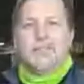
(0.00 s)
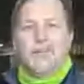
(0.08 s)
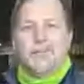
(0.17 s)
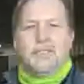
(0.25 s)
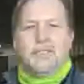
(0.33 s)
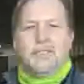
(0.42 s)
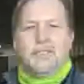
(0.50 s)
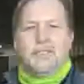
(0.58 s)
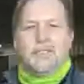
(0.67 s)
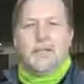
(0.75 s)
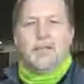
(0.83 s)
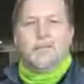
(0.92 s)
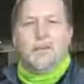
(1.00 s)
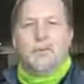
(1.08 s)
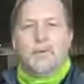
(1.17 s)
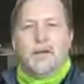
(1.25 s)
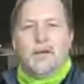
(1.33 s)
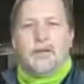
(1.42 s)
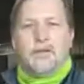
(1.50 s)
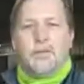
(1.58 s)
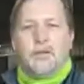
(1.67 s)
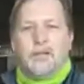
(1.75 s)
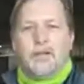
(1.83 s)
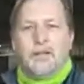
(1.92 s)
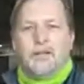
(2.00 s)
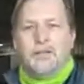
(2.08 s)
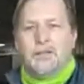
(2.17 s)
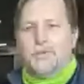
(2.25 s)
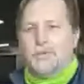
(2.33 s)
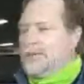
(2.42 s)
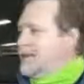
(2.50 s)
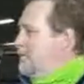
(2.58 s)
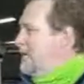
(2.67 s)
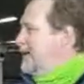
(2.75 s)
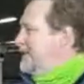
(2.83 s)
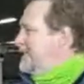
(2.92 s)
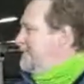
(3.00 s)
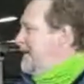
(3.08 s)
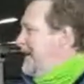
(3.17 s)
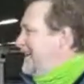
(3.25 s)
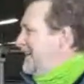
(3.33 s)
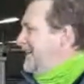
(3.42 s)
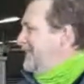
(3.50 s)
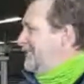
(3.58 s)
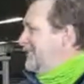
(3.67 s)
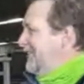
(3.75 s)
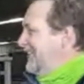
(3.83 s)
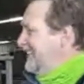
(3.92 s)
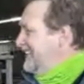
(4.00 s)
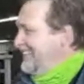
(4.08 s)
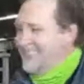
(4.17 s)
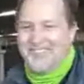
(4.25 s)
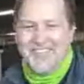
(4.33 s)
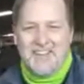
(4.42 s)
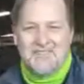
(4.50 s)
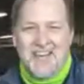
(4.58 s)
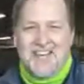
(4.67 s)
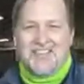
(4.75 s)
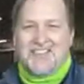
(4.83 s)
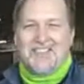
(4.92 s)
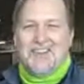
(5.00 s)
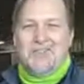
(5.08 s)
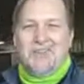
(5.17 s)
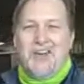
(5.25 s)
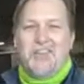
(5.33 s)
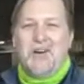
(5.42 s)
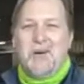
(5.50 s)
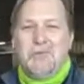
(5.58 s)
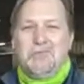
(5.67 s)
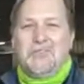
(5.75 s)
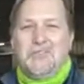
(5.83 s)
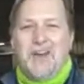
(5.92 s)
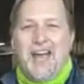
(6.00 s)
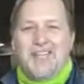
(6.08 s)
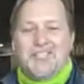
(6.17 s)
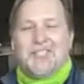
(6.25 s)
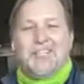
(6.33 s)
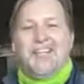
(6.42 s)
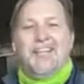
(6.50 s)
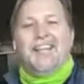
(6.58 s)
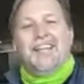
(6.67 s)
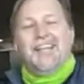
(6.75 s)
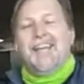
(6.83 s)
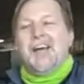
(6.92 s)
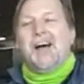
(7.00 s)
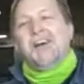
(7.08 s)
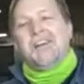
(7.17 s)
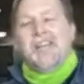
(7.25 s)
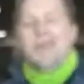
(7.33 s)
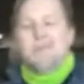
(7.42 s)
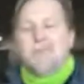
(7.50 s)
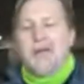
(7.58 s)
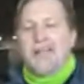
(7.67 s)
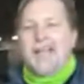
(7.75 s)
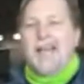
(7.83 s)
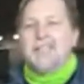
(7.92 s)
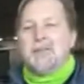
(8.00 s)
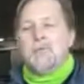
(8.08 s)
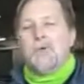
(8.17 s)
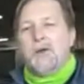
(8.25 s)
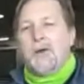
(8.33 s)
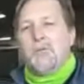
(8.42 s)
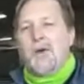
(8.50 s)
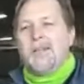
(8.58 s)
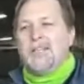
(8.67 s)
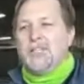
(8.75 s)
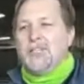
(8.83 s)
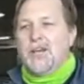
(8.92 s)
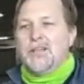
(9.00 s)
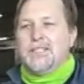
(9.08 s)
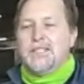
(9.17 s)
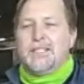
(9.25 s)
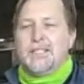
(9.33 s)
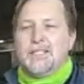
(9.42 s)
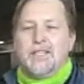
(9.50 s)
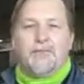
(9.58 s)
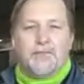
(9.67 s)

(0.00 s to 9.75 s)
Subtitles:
difficulties here, but we're committed to making it through. We're gonna make it through. We're on the home stretch. Okay, guys. What I wanted to share is this is the